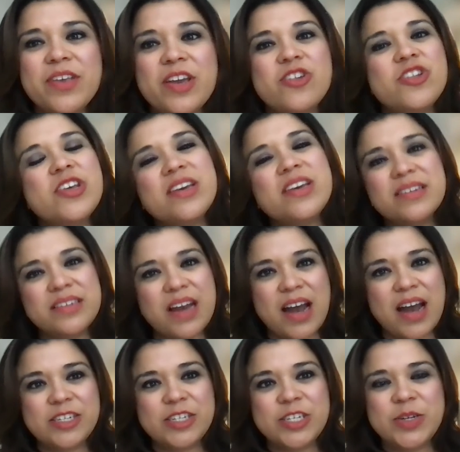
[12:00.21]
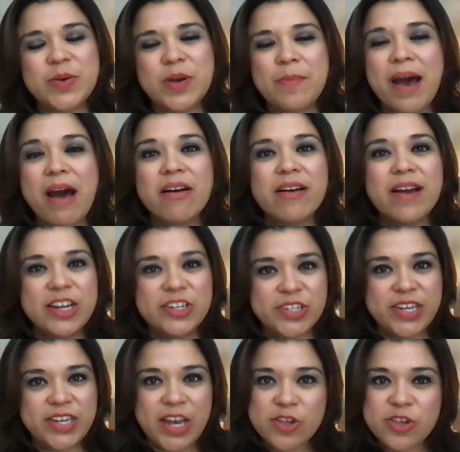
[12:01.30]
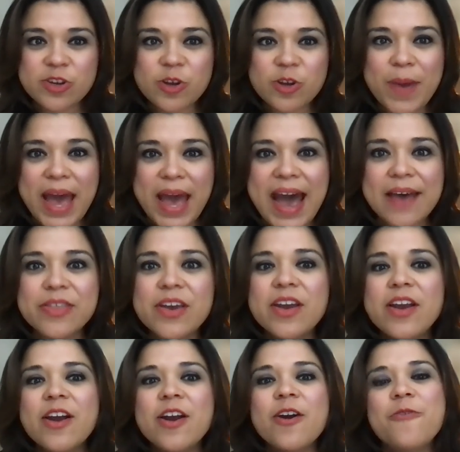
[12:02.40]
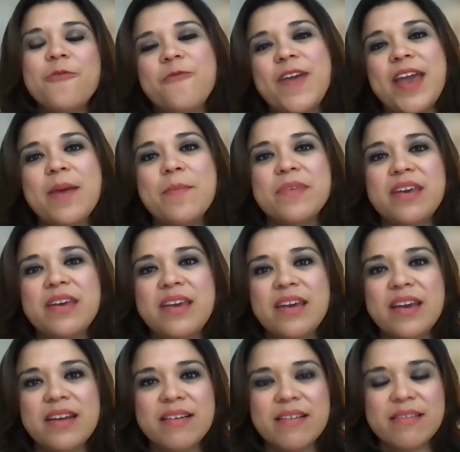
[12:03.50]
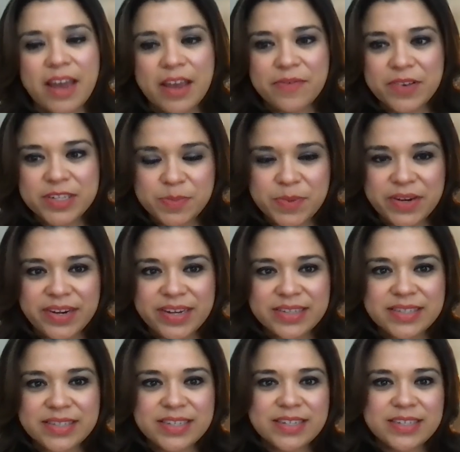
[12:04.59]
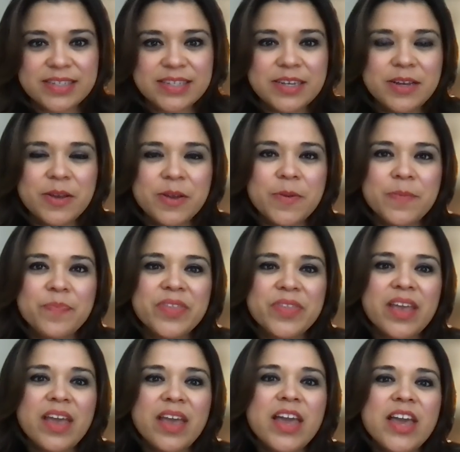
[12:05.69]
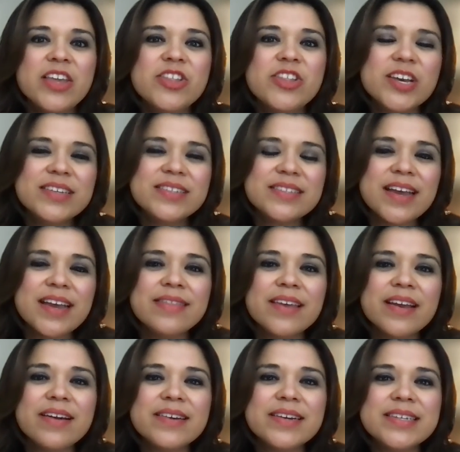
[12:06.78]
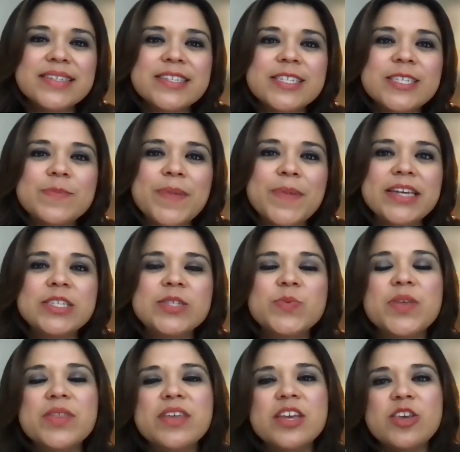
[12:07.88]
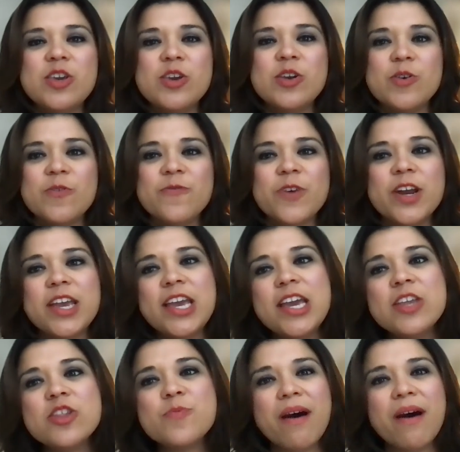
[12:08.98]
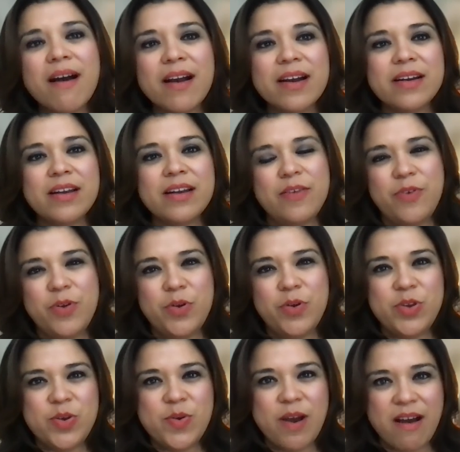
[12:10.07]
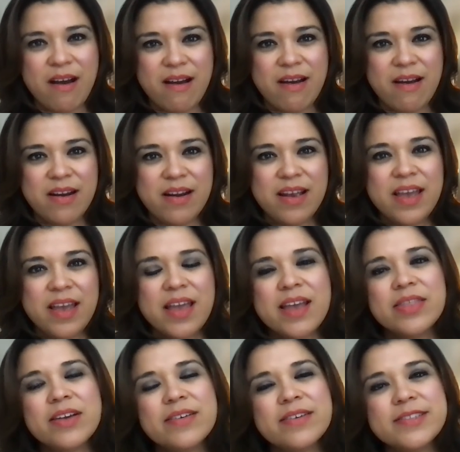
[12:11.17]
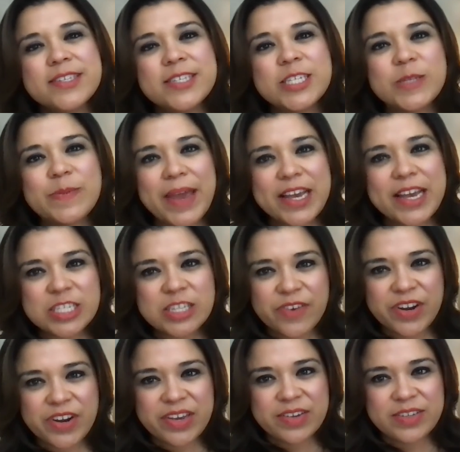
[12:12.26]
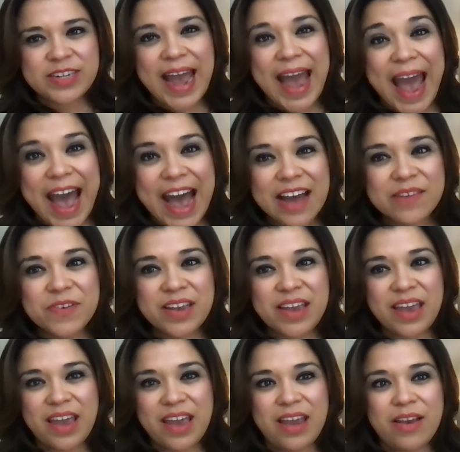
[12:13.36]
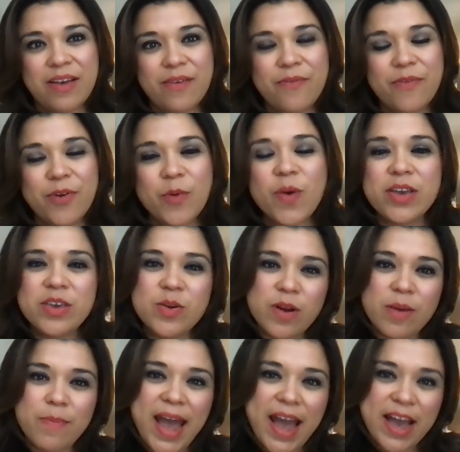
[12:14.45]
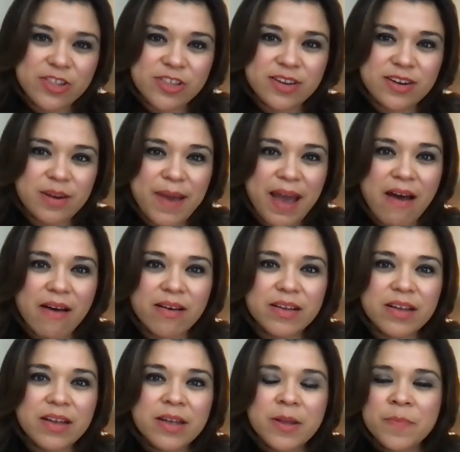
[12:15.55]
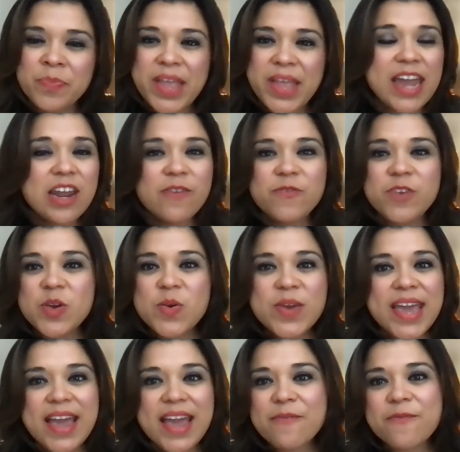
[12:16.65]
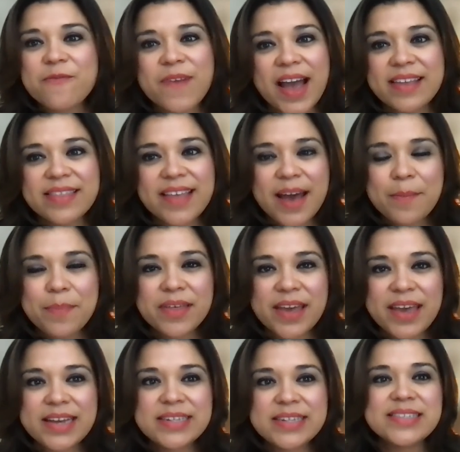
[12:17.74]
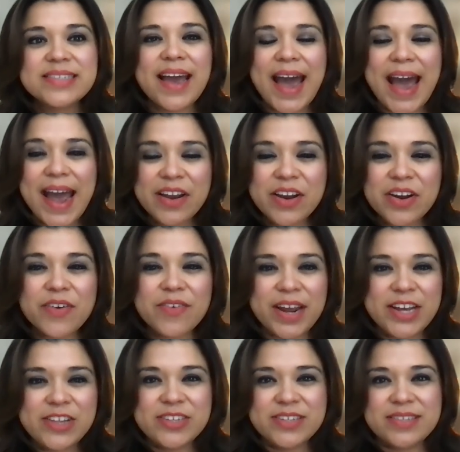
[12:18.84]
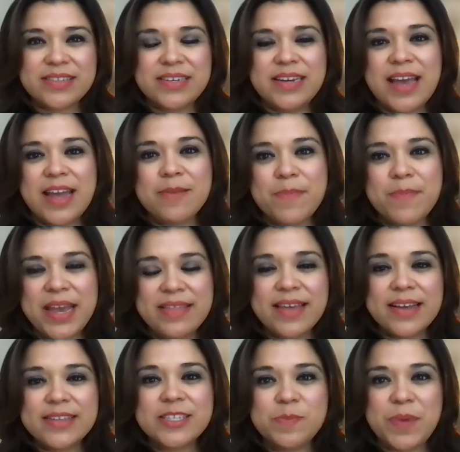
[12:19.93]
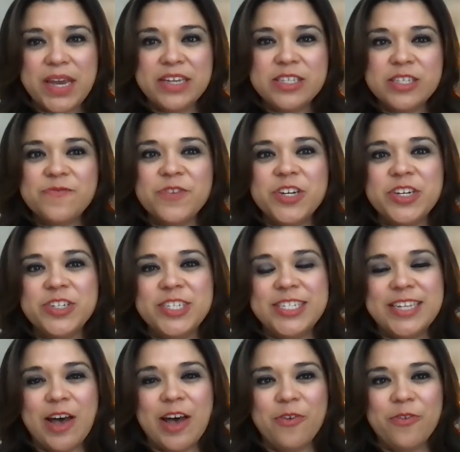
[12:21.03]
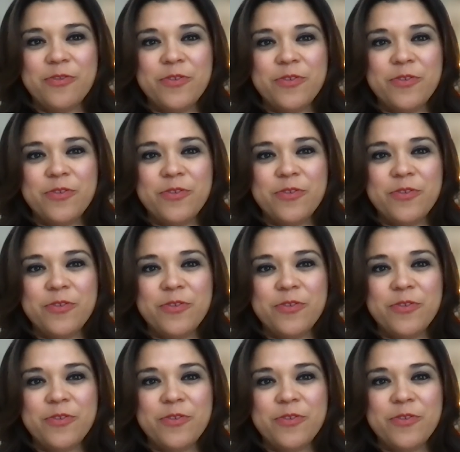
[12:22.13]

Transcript: that she can talk to about her educational path, her family, and her life experiences. Just like there is a space within you for each part of who you are, there is a space for you to advocate for what you are passionate about. And if you can't find that place, act courageously and make that space for yourself.